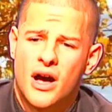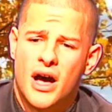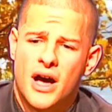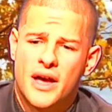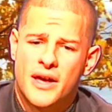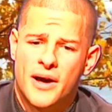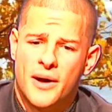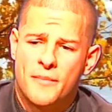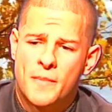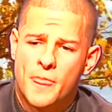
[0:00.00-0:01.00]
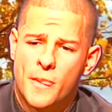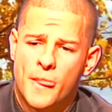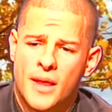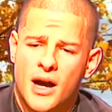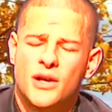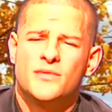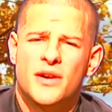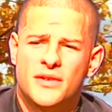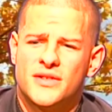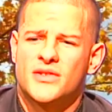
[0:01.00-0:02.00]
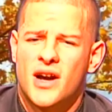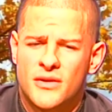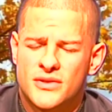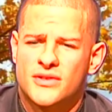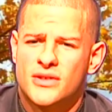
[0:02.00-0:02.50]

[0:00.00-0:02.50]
I was very discouraged.